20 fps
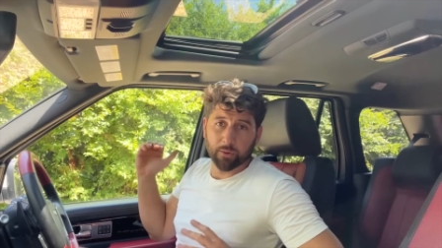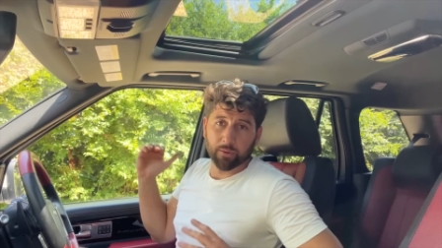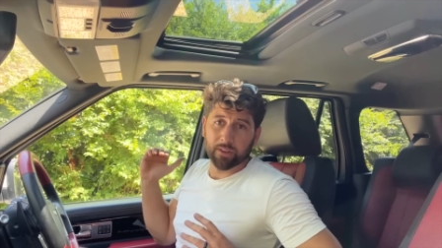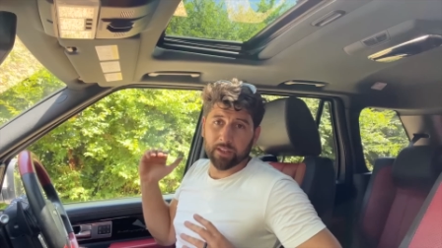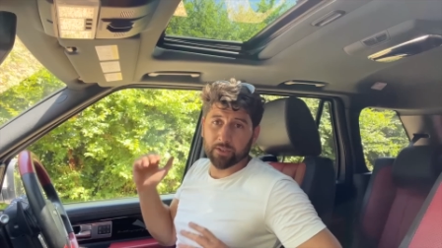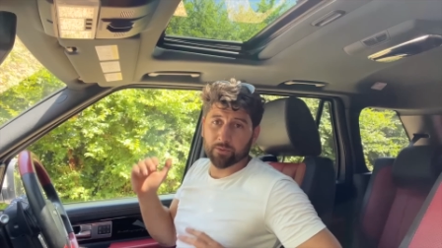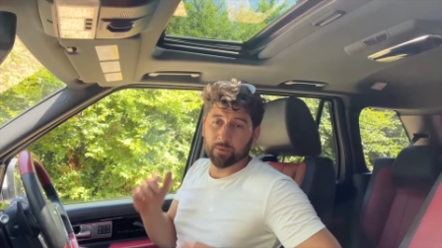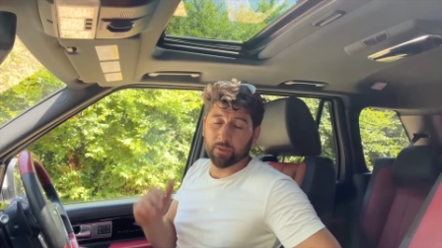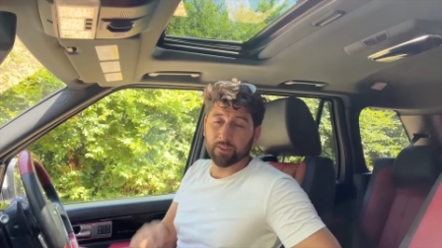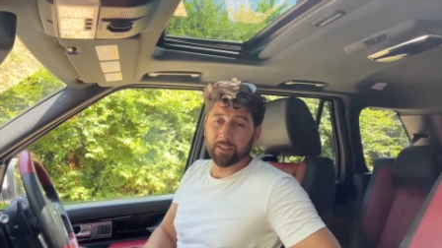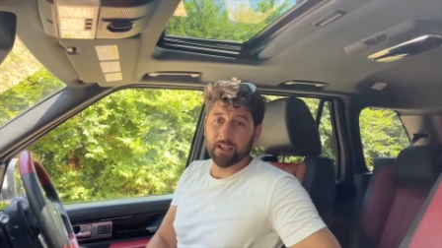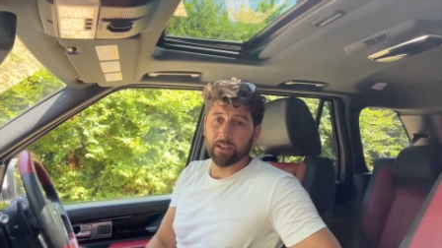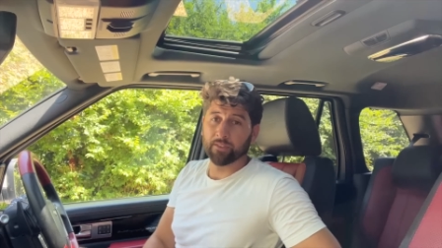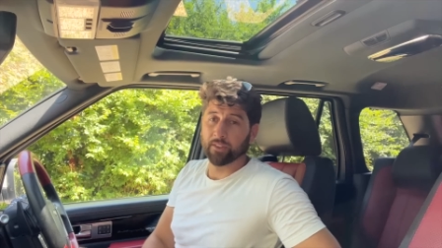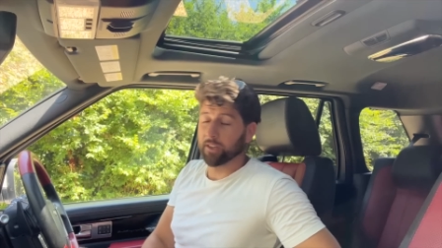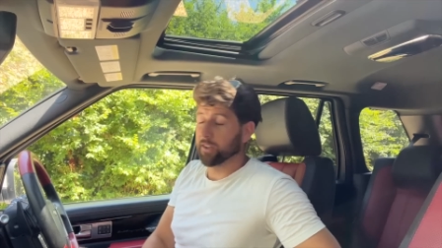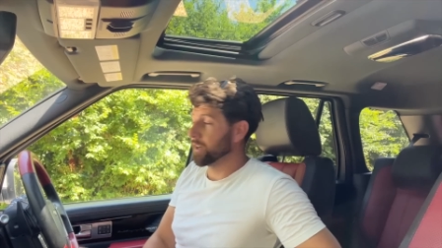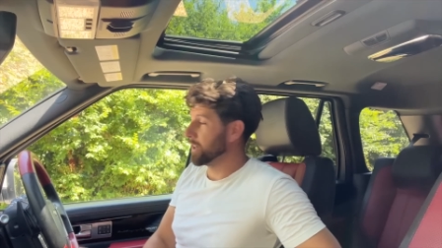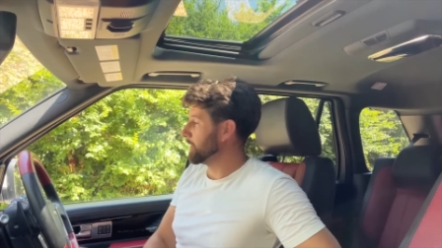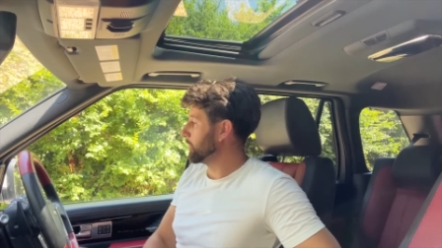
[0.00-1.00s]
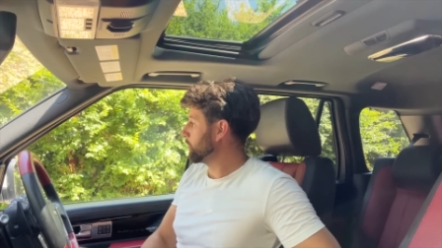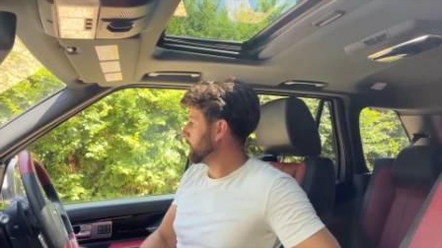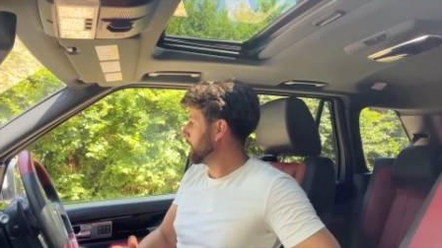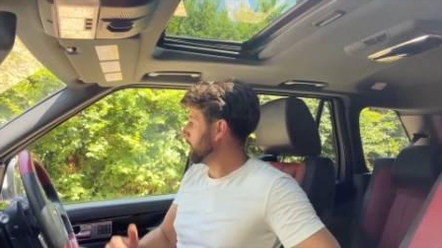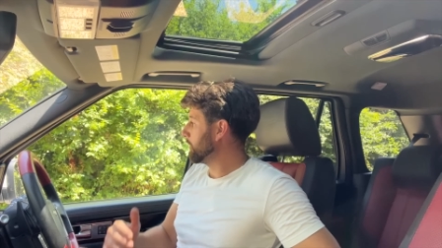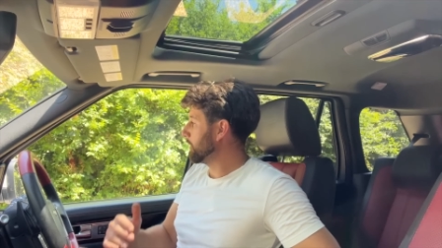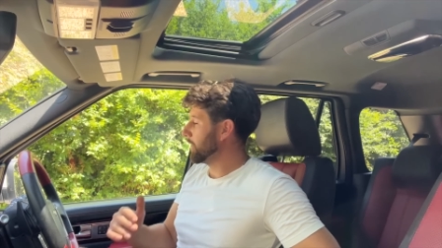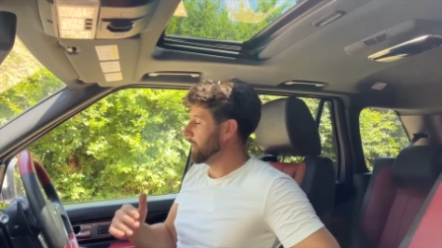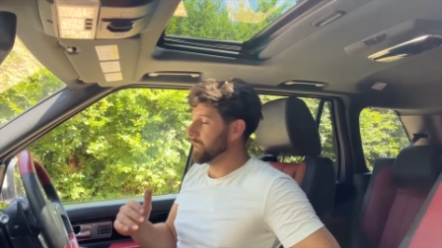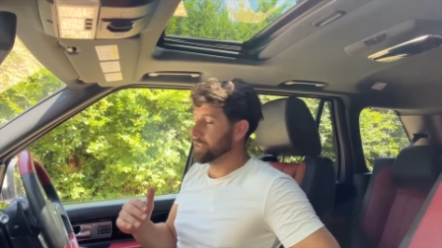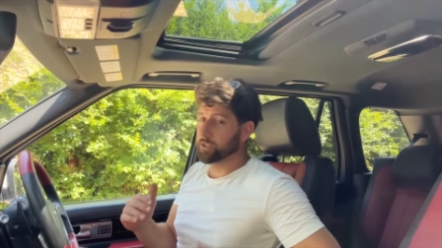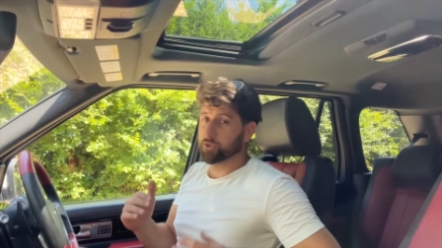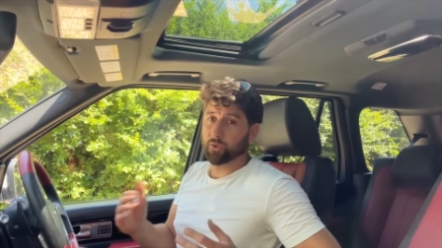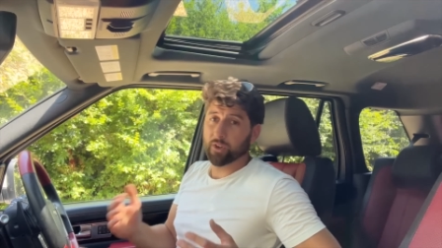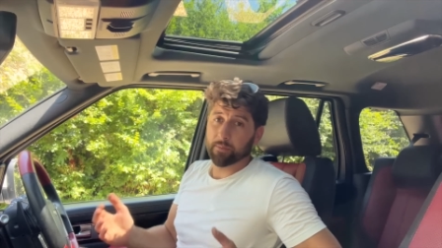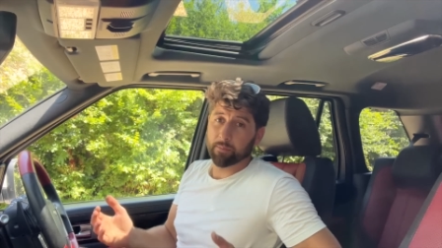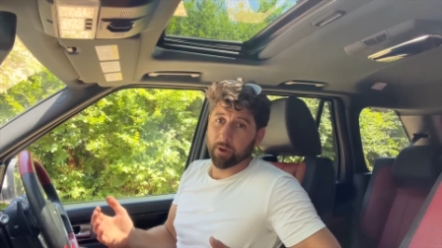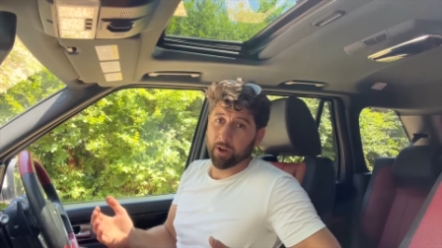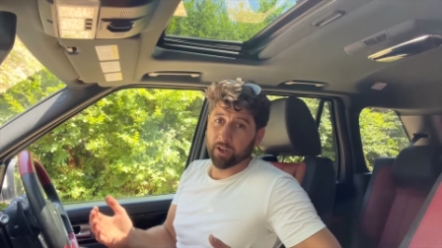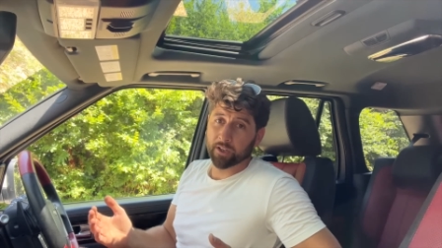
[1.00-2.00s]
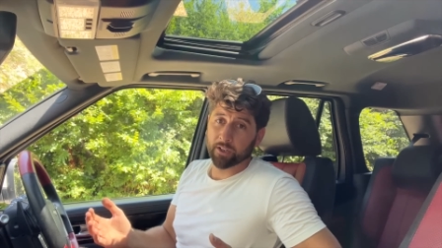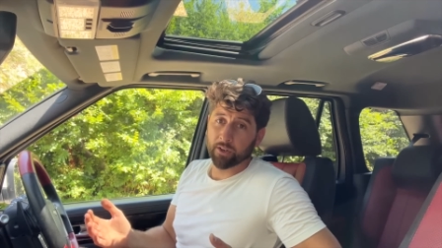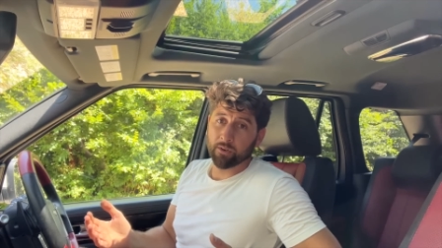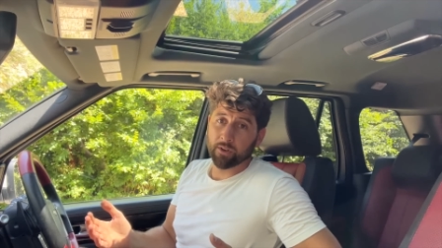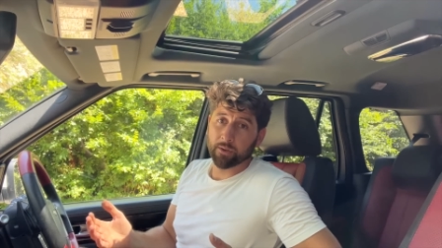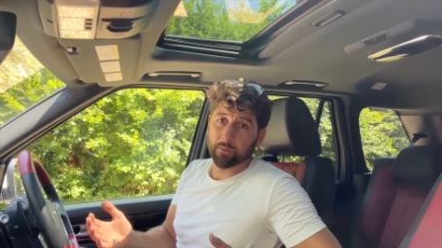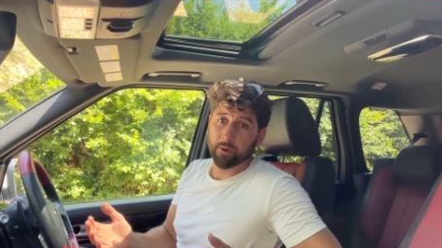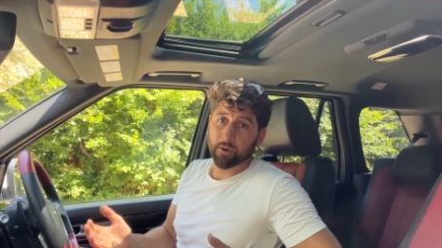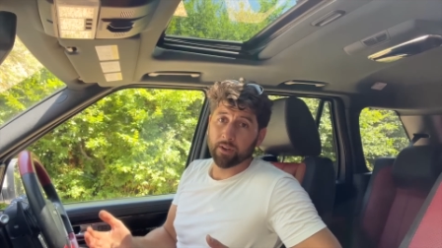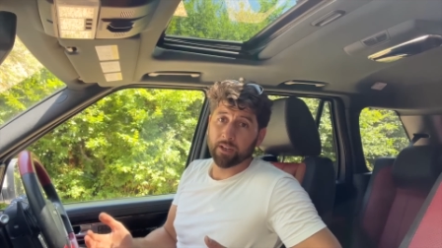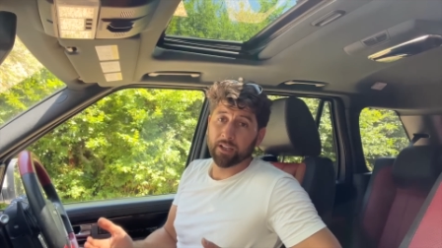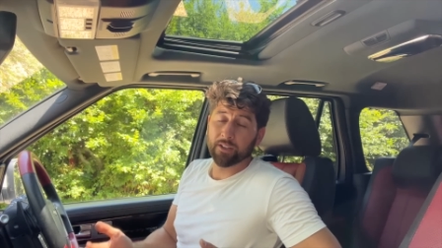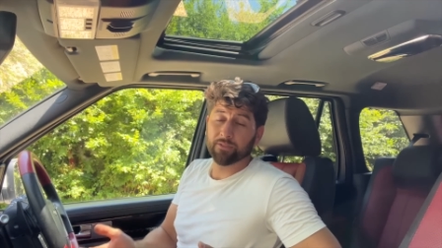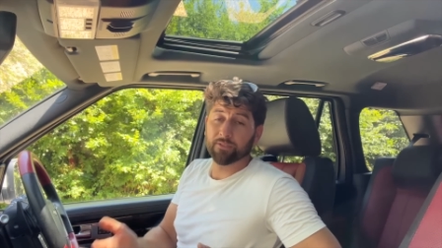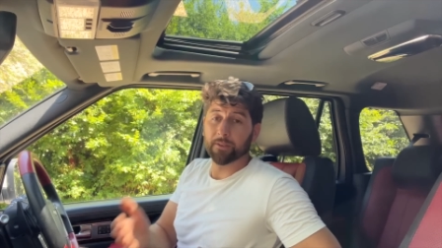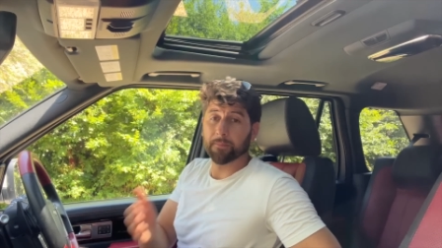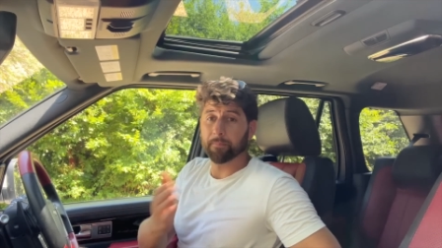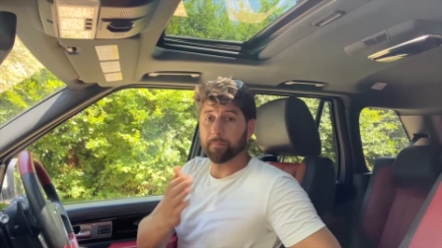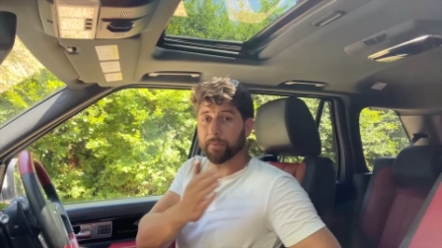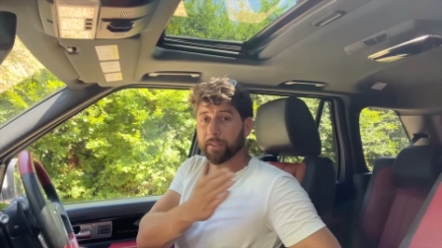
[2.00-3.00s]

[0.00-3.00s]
with this one down the line. Well, street parking only where he lived,